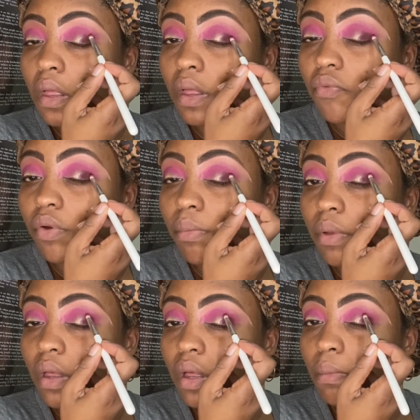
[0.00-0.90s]
if I'm
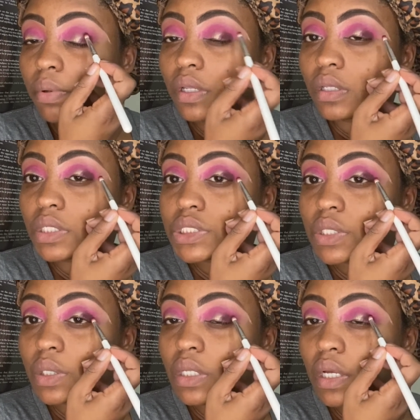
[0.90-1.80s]
being completely and
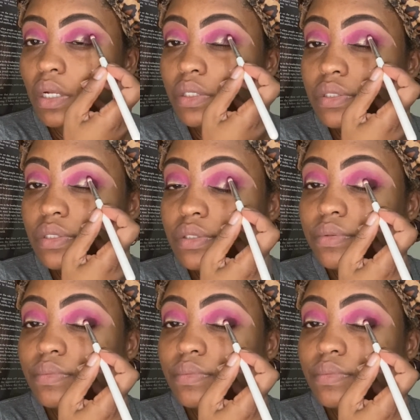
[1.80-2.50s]
totally honest.